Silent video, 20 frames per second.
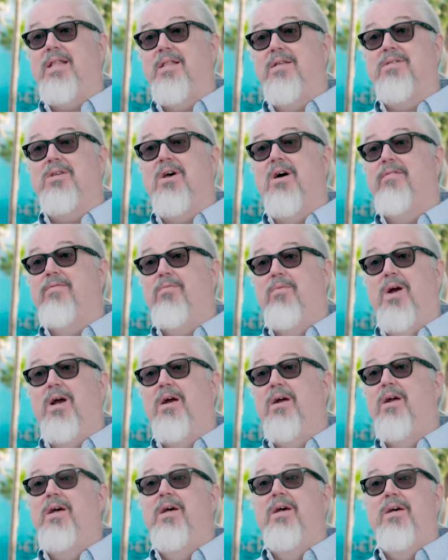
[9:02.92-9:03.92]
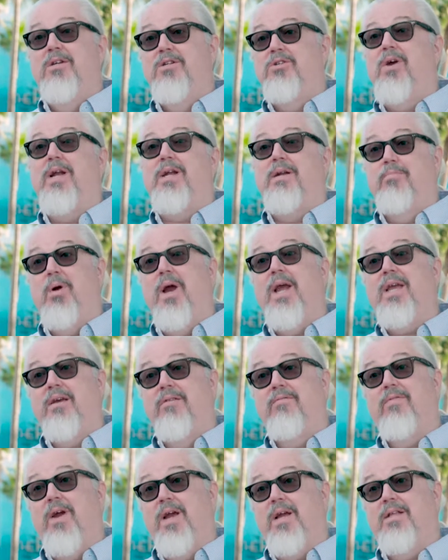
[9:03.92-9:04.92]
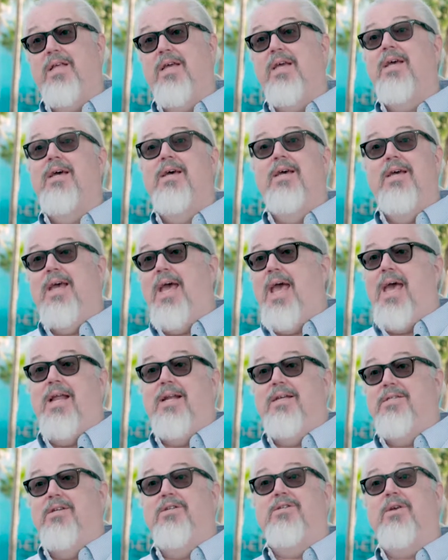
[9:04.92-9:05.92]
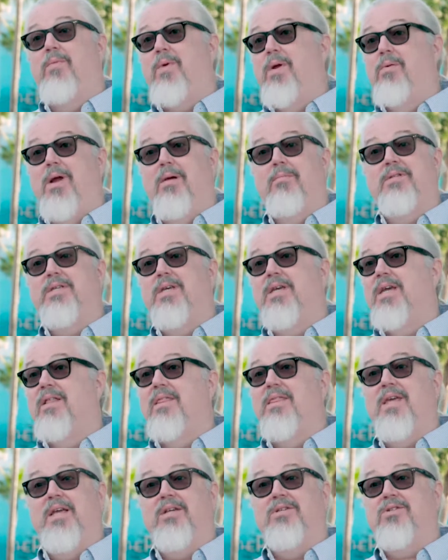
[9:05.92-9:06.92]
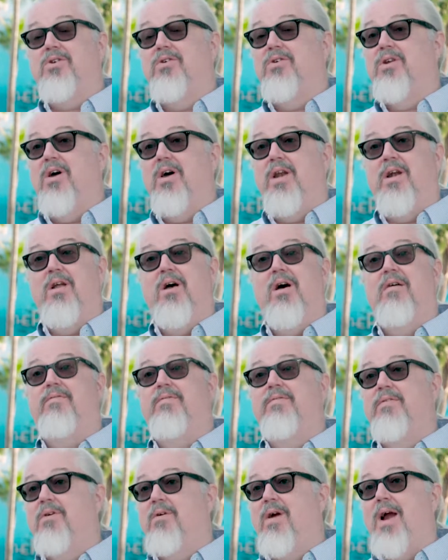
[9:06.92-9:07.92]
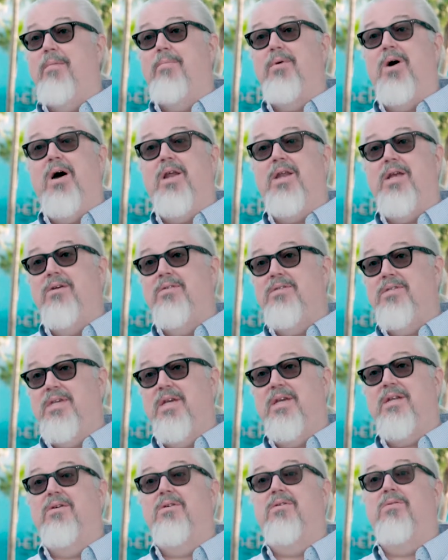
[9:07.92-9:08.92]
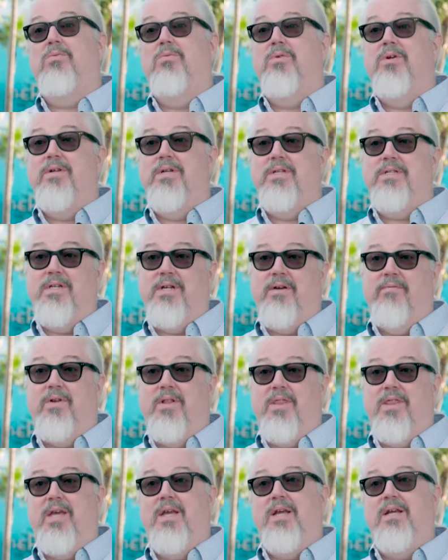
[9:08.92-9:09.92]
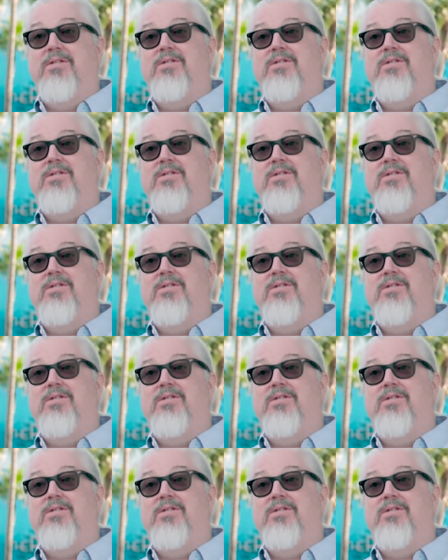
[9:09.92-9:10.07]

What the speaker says: the software trying to break it, frankly. And essentially we were able to get things turned on and off, grab audio signal, route it to different things,